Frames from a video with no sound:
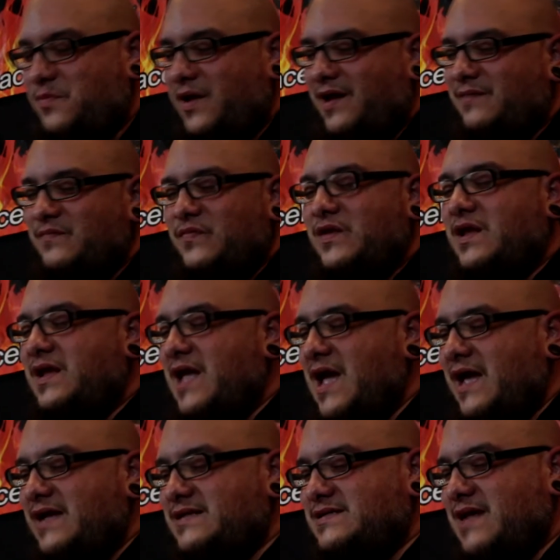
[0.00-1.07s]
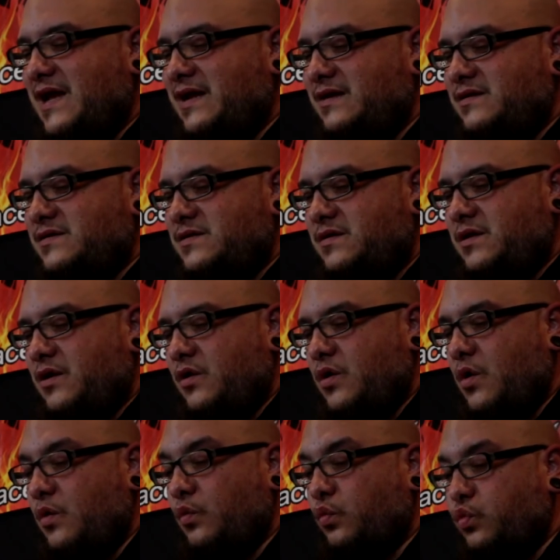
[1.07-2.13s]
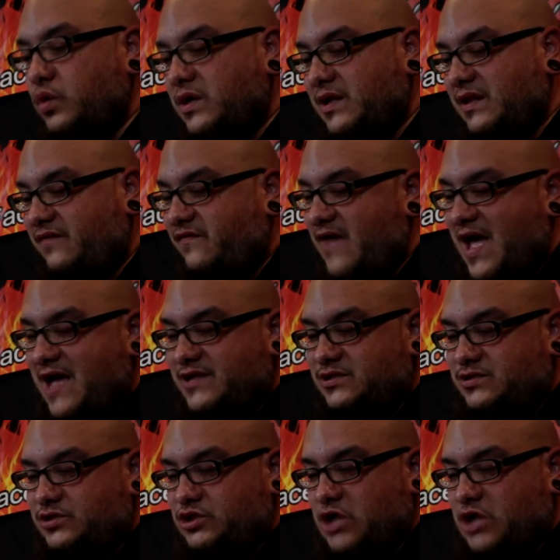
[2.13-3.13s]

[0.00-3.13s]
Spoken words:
But yeah, he's like, going really fast,